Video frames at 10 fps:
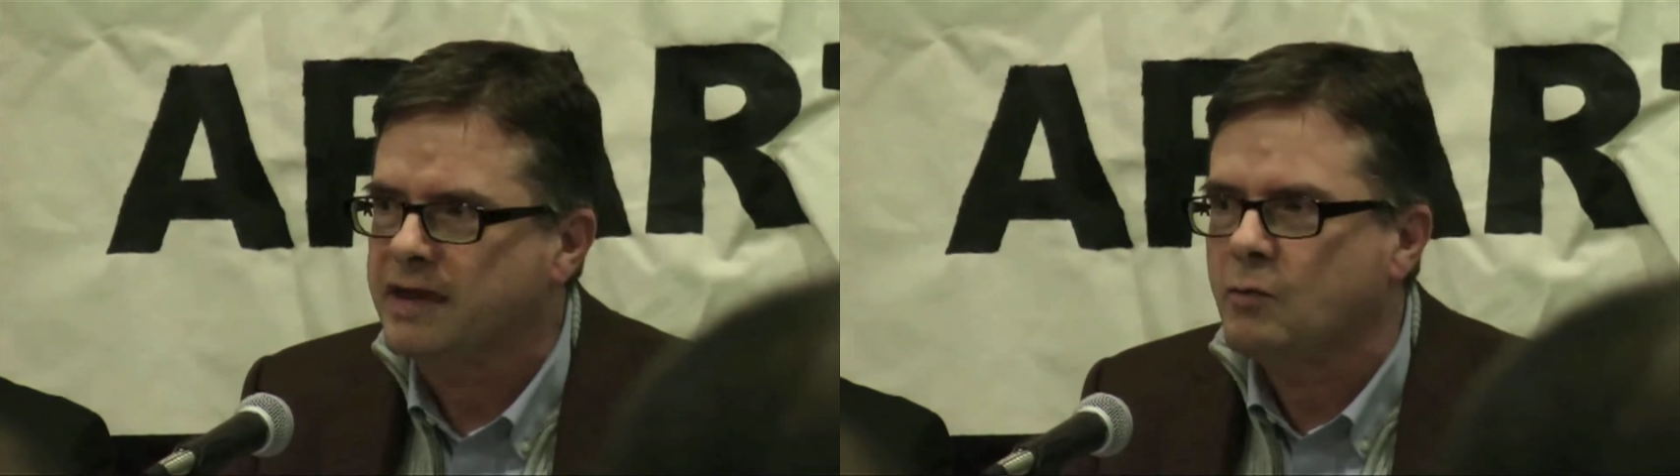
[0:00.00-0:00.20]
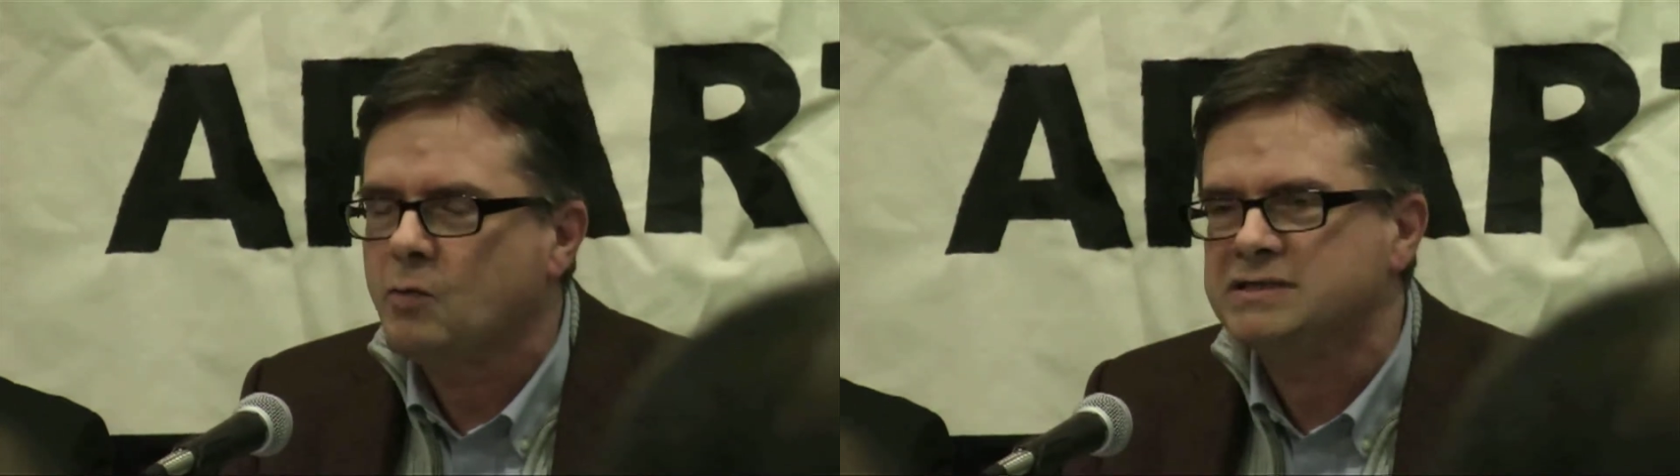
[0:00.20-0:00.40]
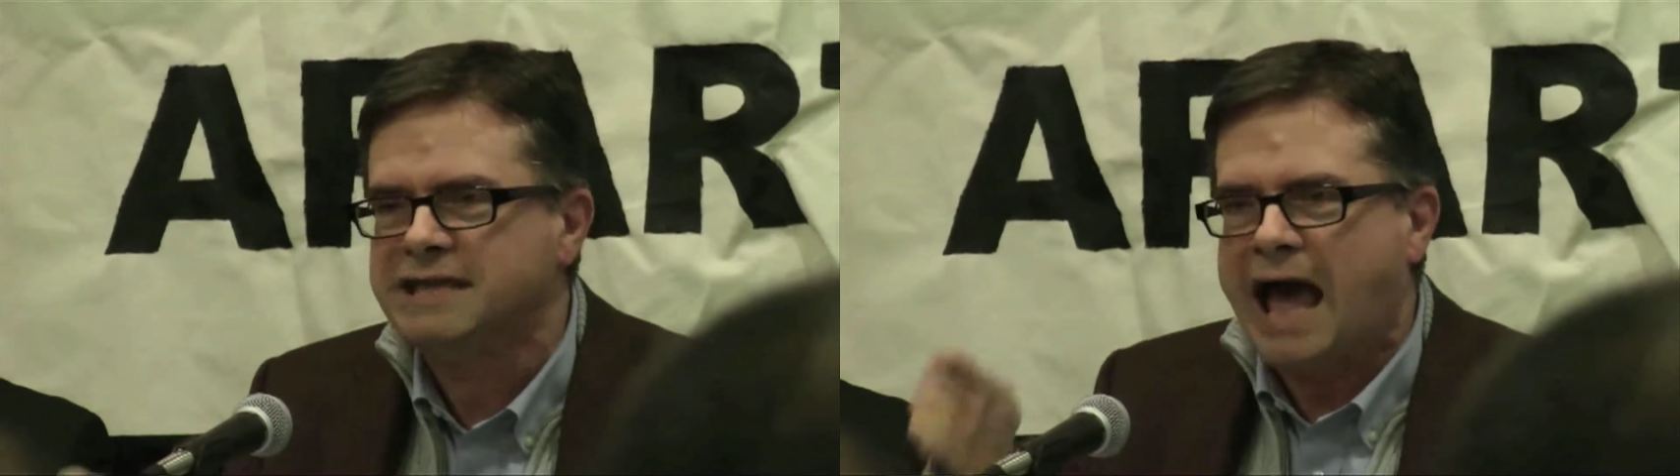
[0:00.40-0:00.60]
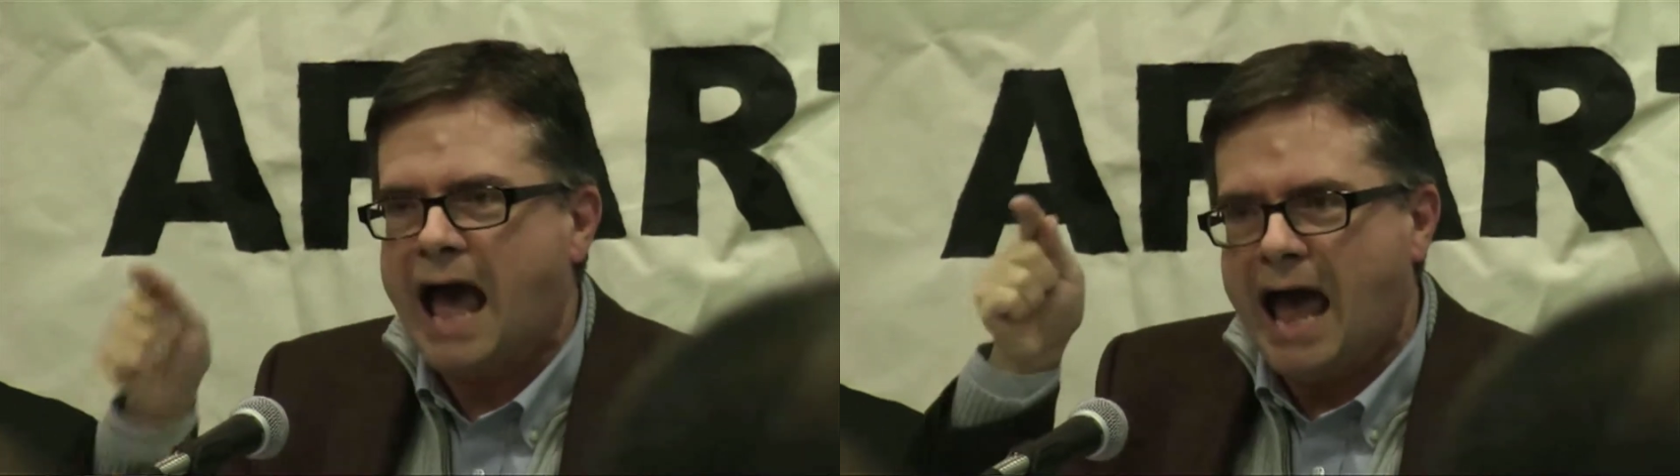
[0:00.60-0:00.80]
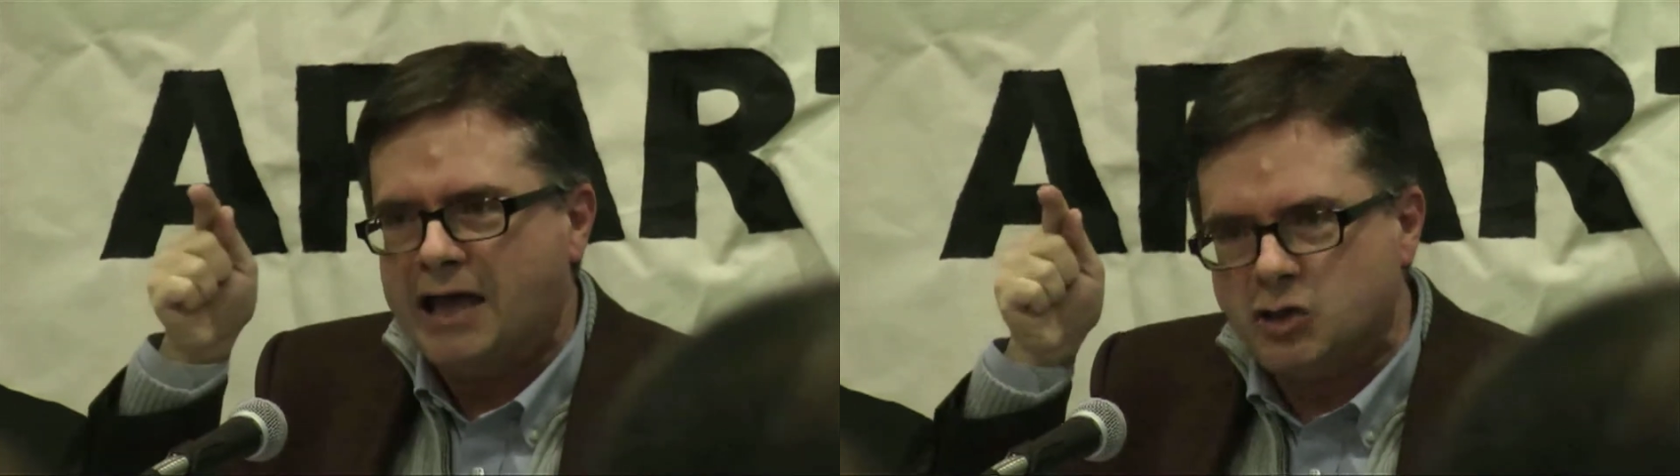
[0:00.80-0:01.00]
it was
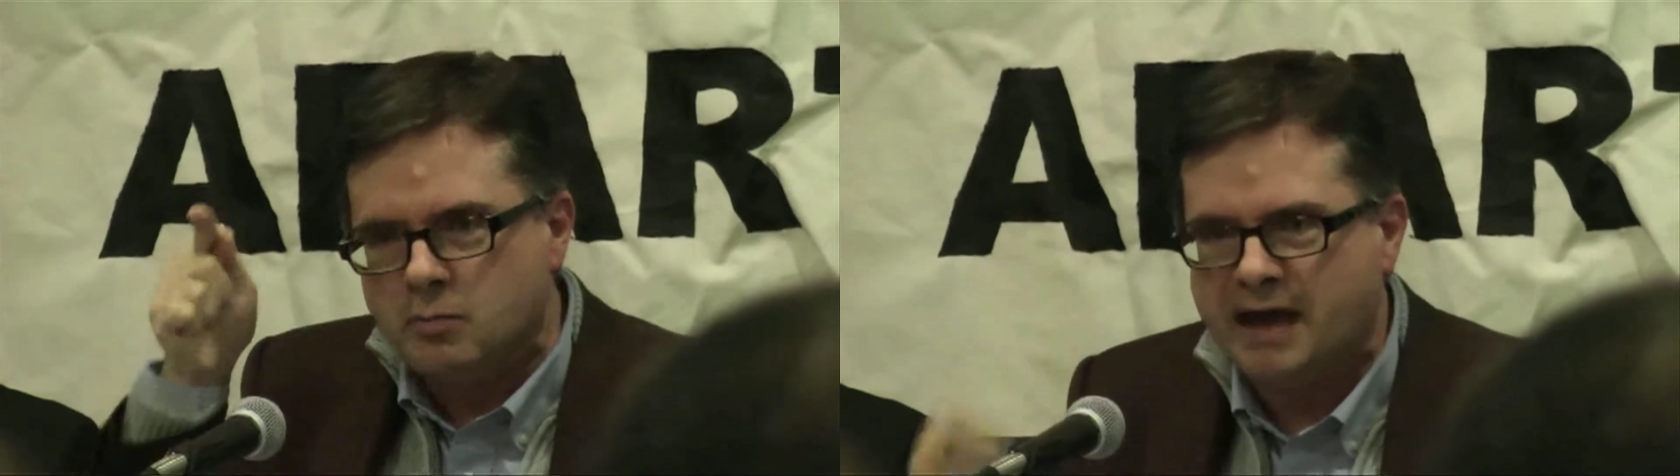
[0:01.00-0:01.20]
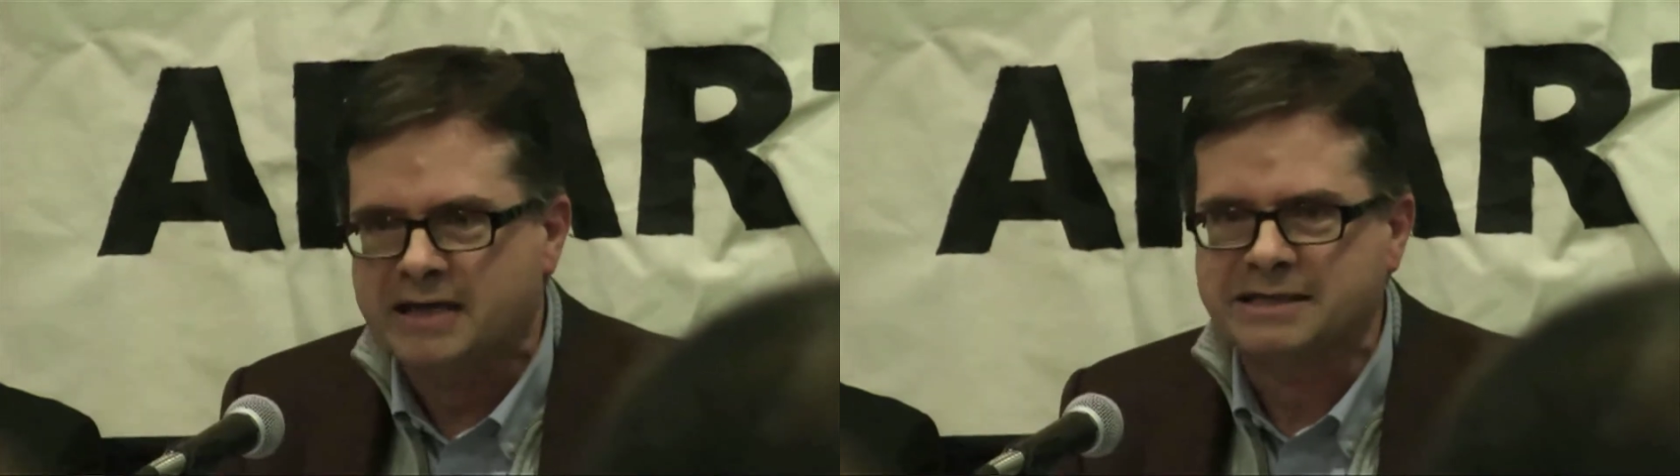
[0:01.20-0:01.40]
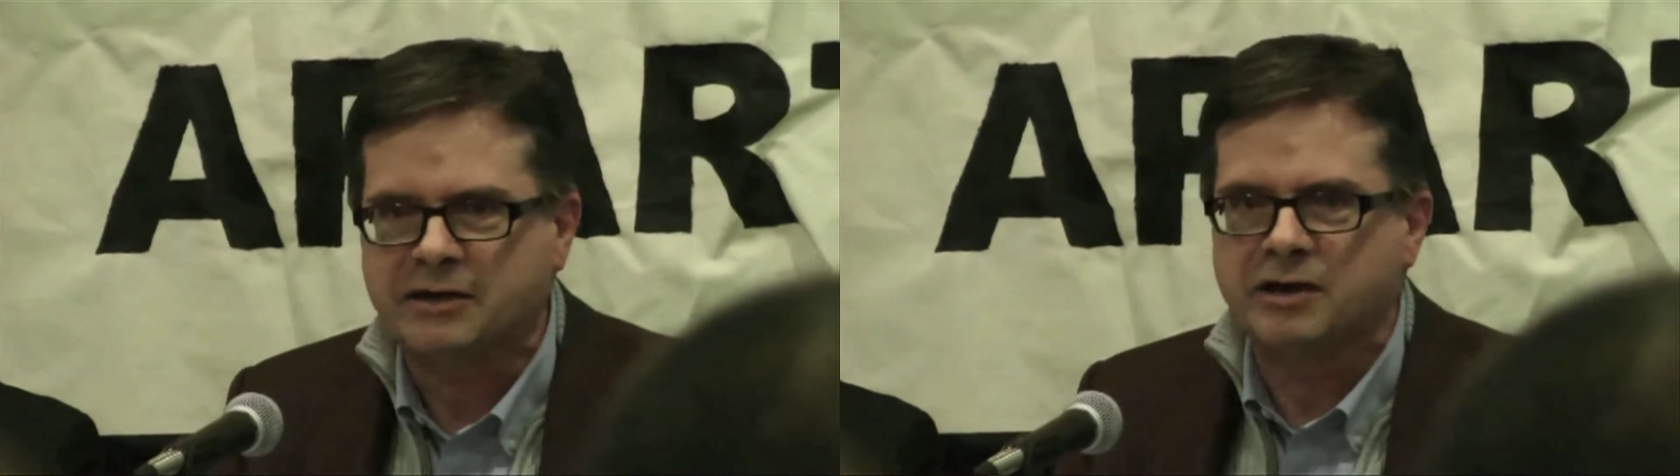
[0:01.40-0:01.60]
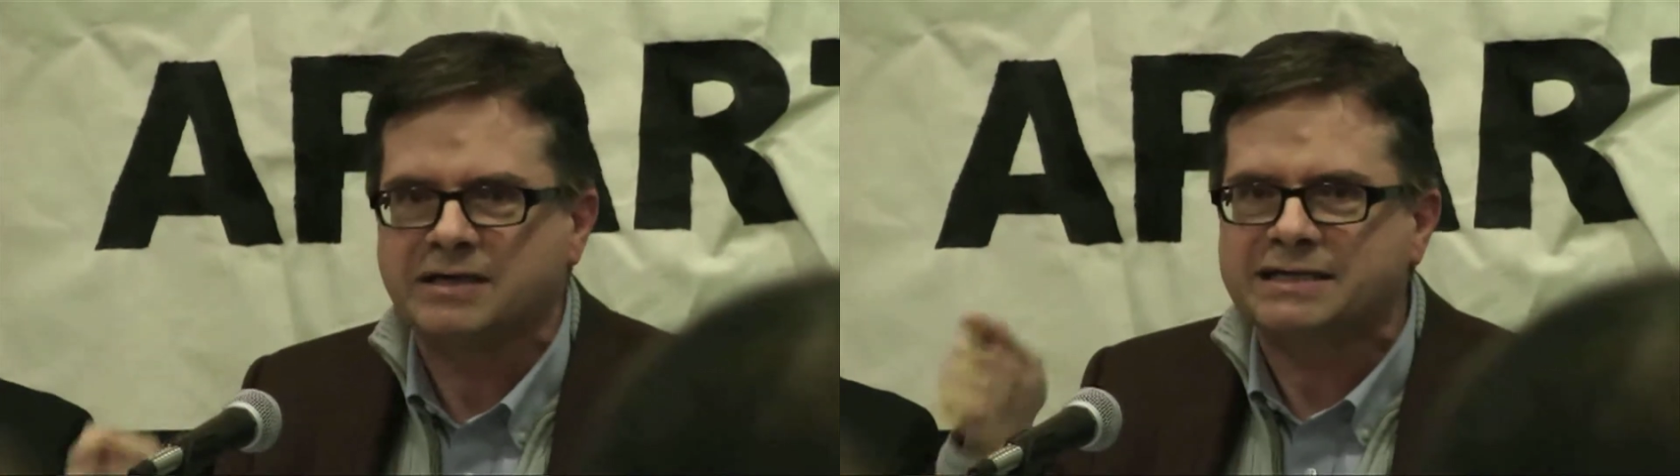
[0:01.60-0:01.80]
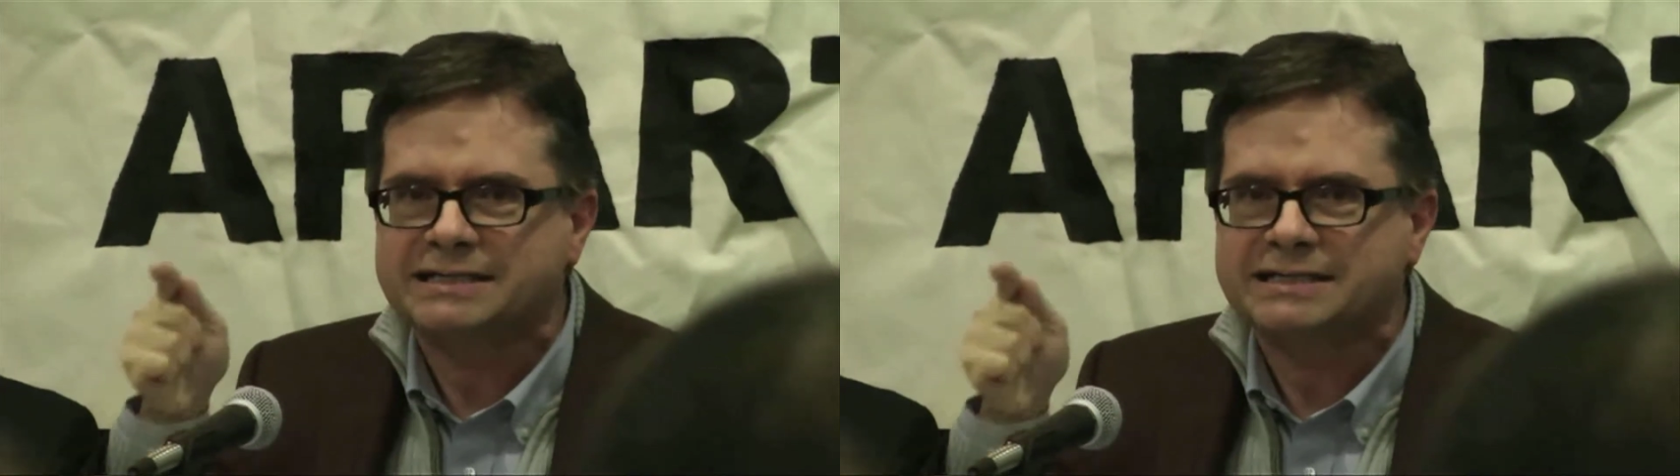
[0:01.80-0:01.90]
a humanitarian